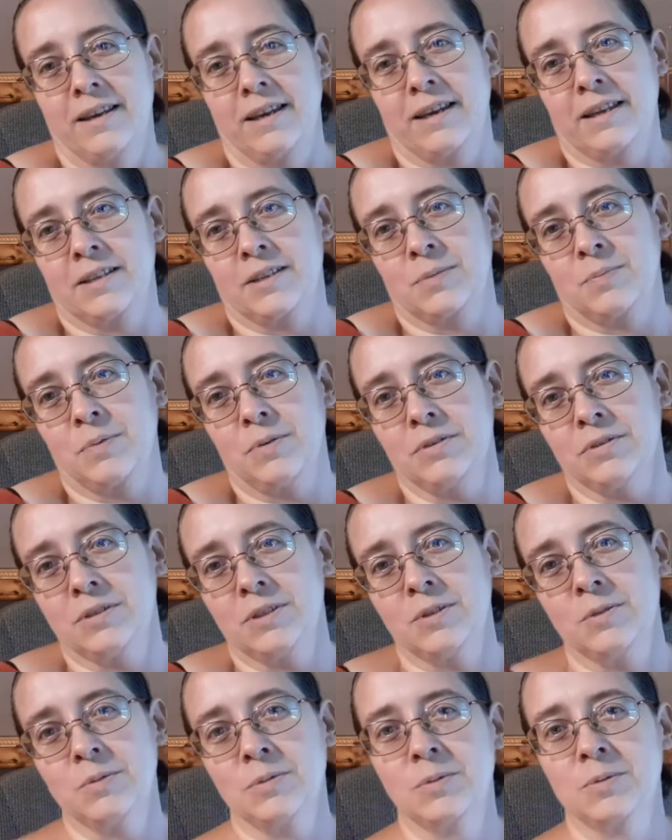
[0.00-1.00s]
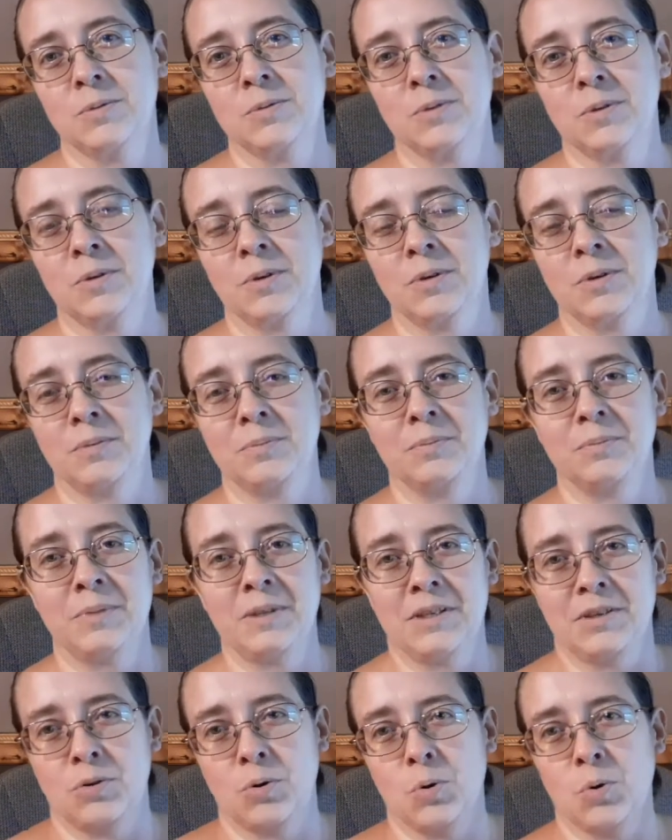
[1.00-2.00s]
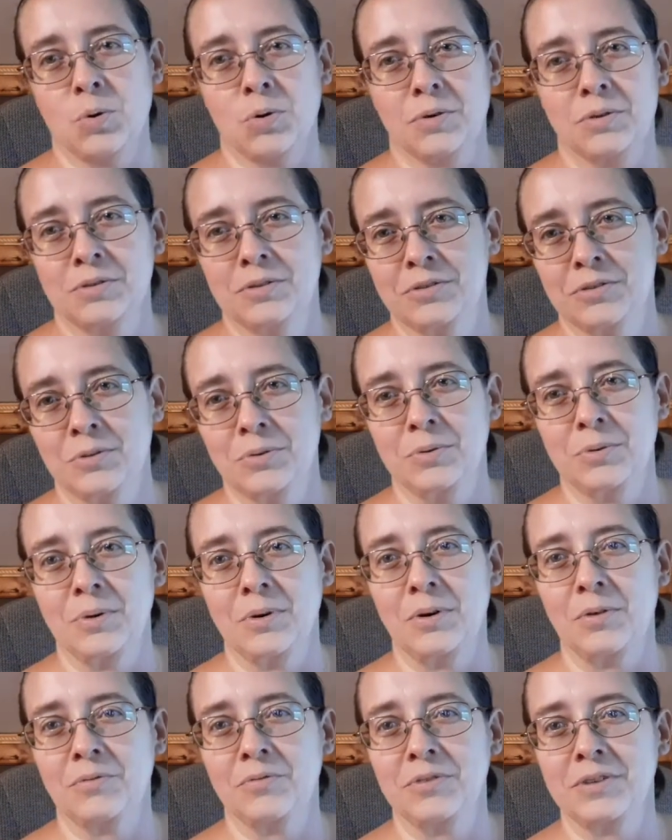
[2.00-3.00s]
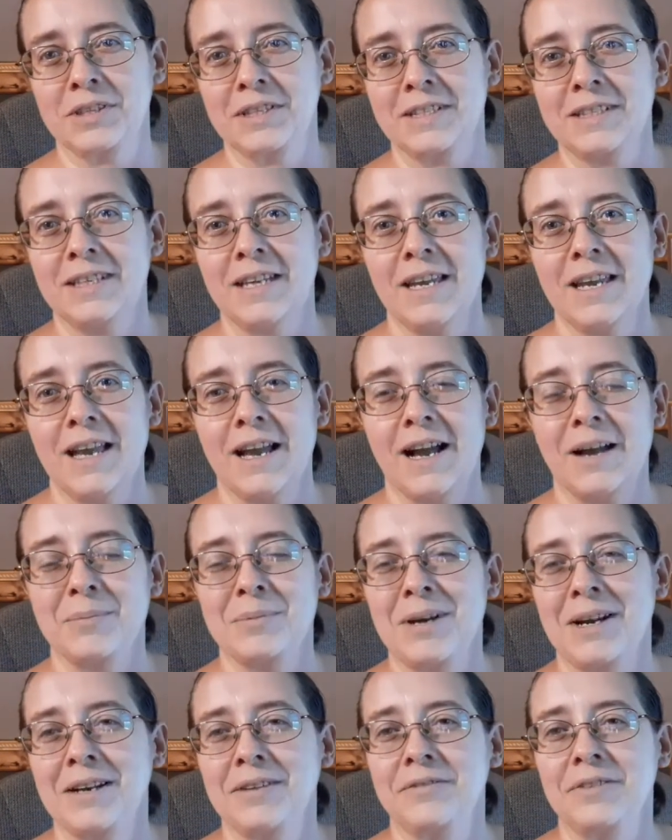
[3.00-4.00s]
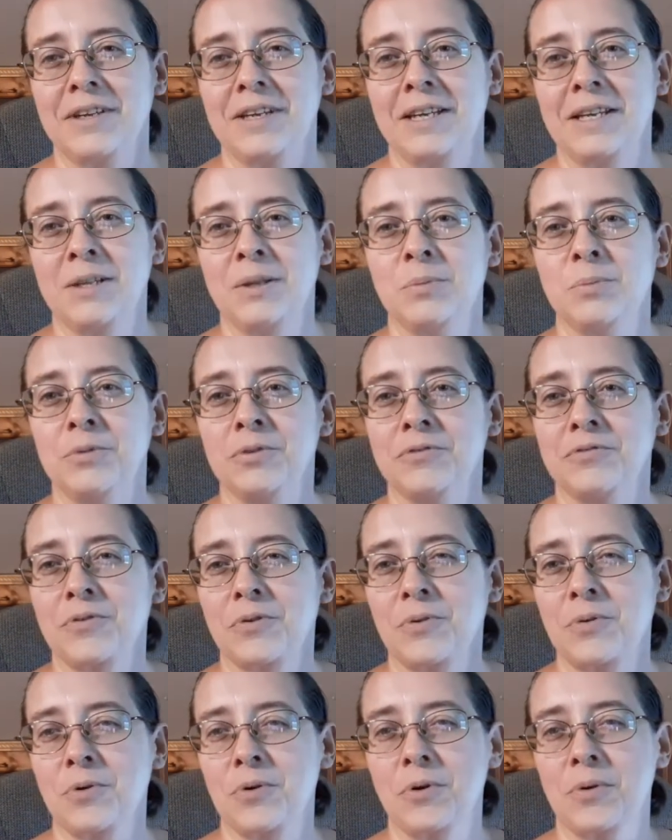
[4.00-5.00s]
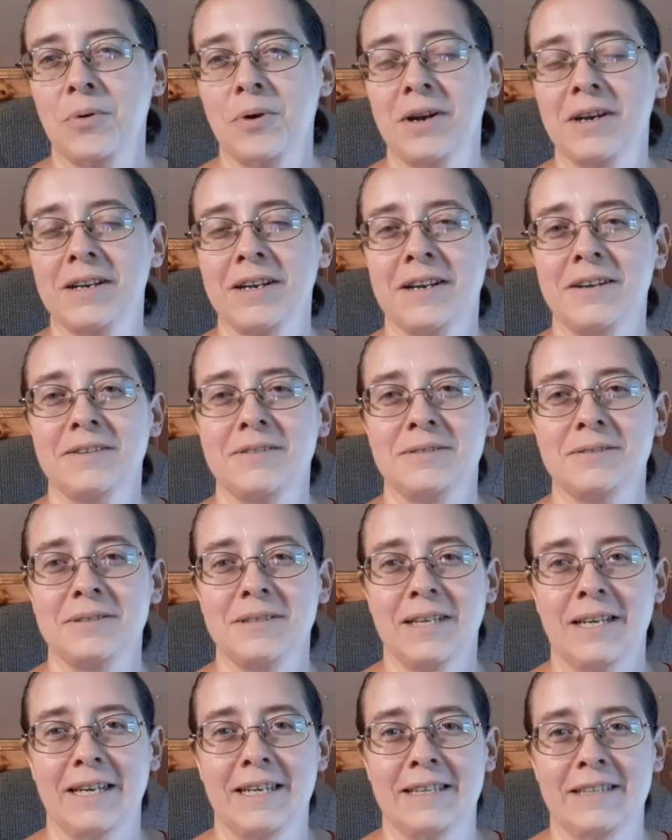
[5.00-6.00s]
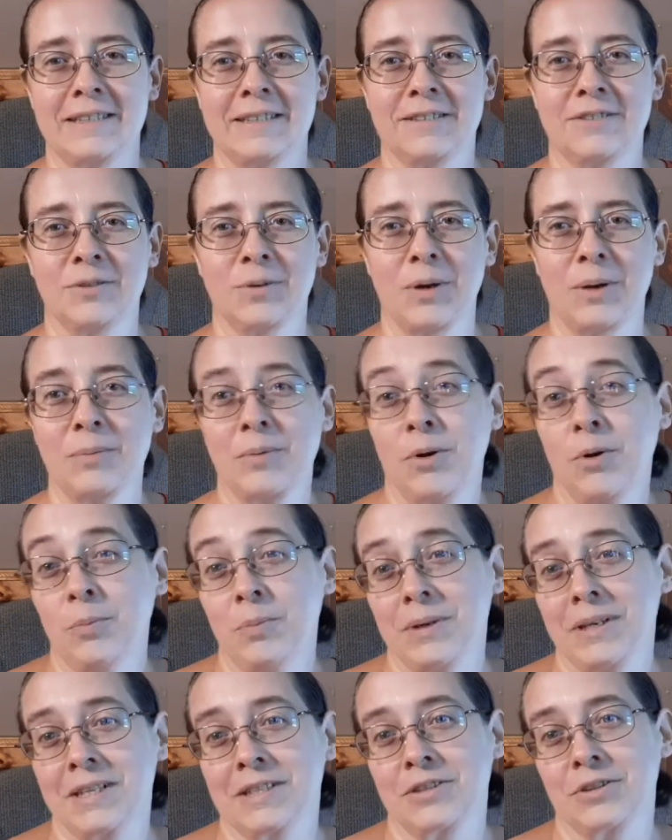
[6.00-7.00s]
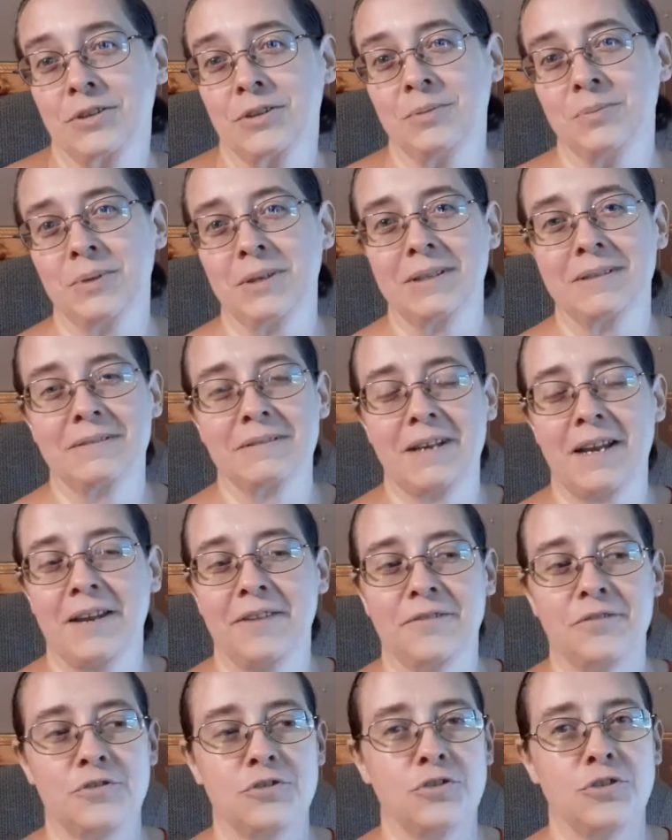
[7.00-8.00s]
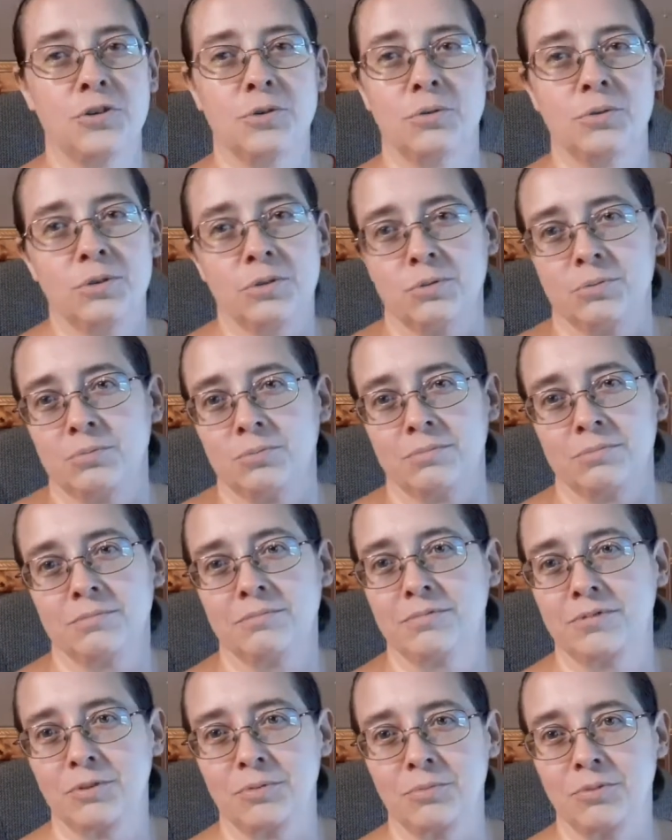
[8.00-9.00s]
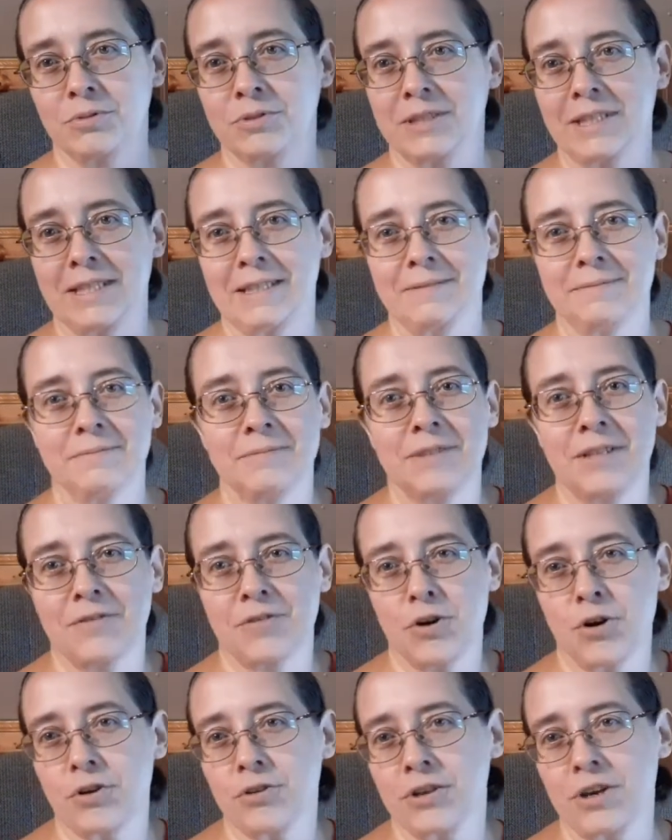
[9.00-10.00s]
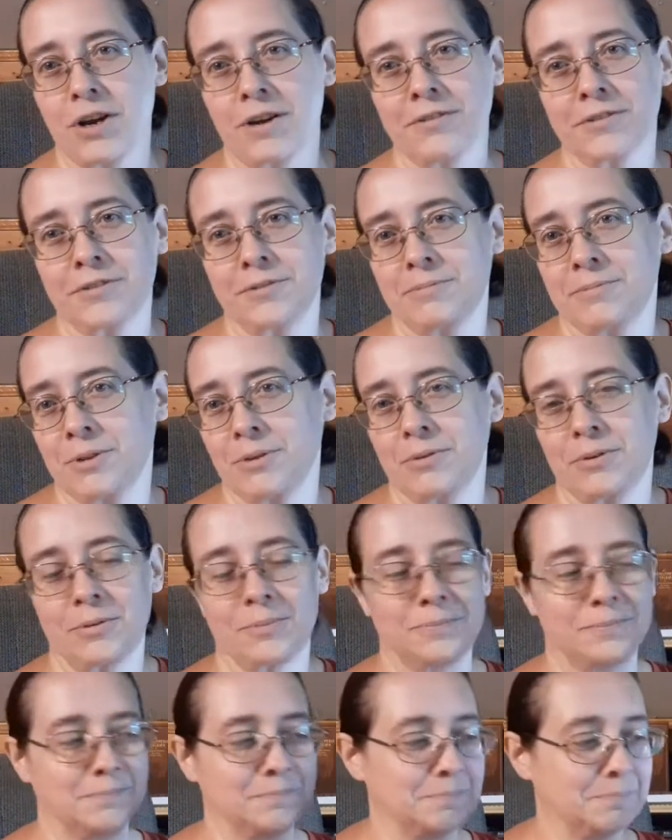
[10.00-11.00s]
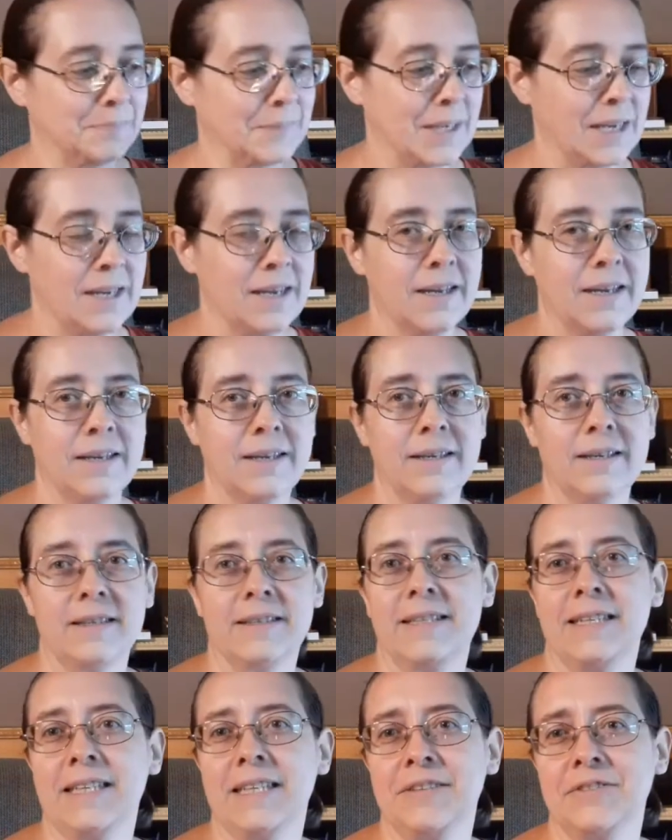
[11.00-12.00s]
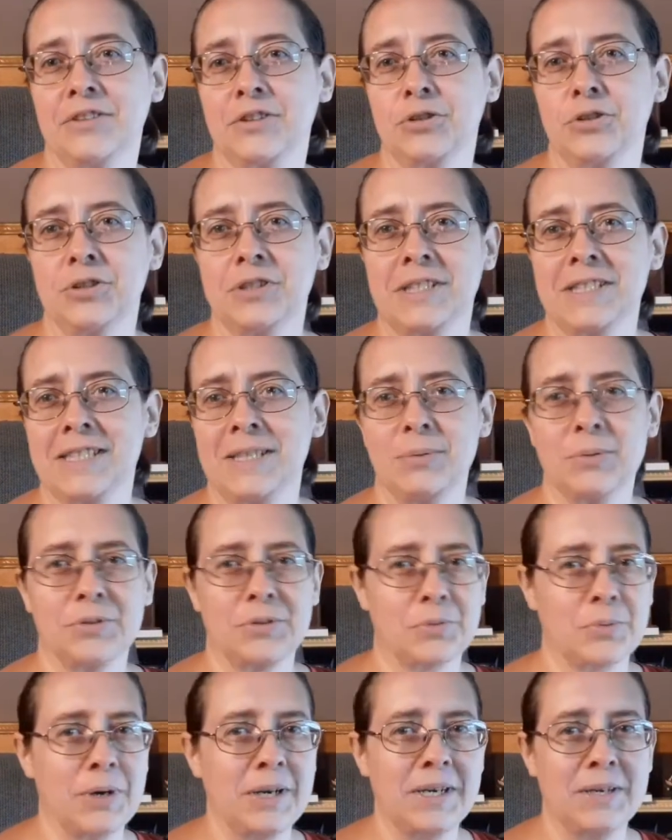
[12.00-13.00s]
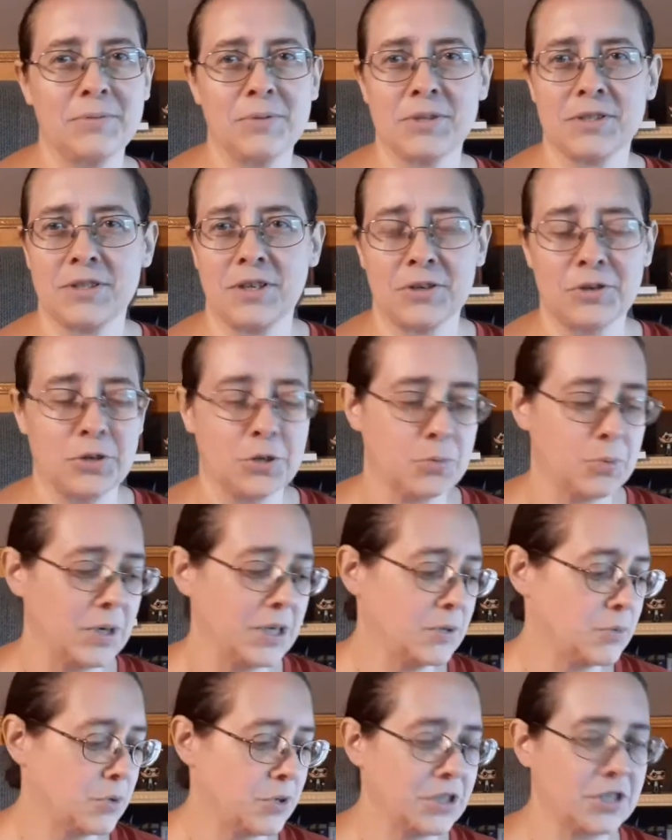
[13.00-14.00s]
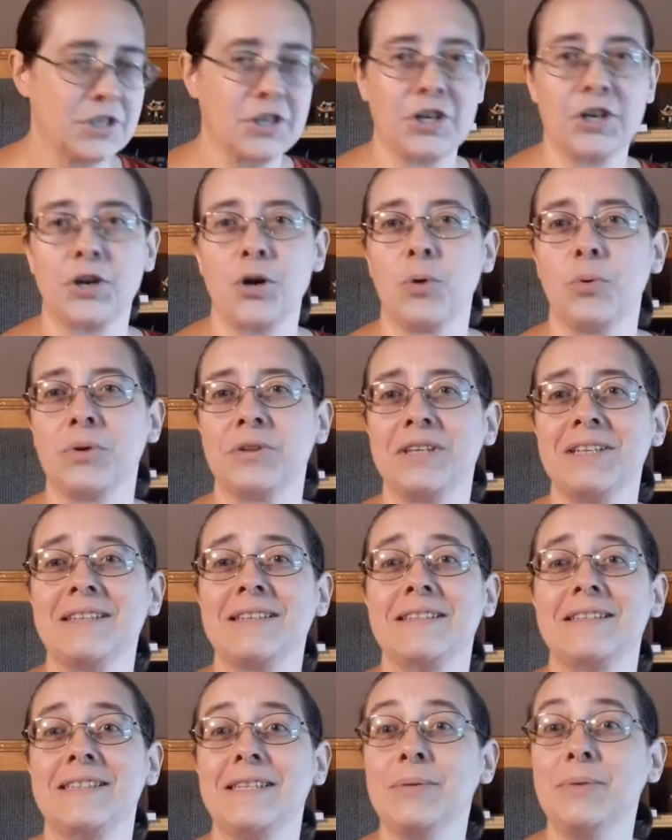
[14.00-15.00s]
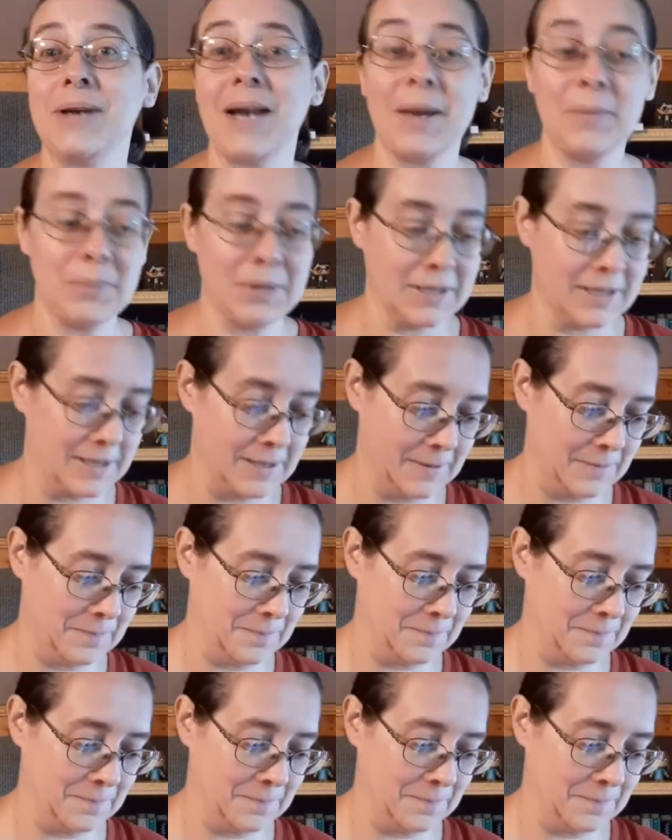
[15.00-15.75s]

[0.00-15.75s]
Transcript: It's supposed to uh, be a horror, so hopefully I'm kind of in the mood for horror right now, and so I'm hoping it's good, but I have no clue, so we'll see. Never heard of the author, don't know. Didn't even look to see what the rating was on Goodreads. We're just going to go with it and see what happens.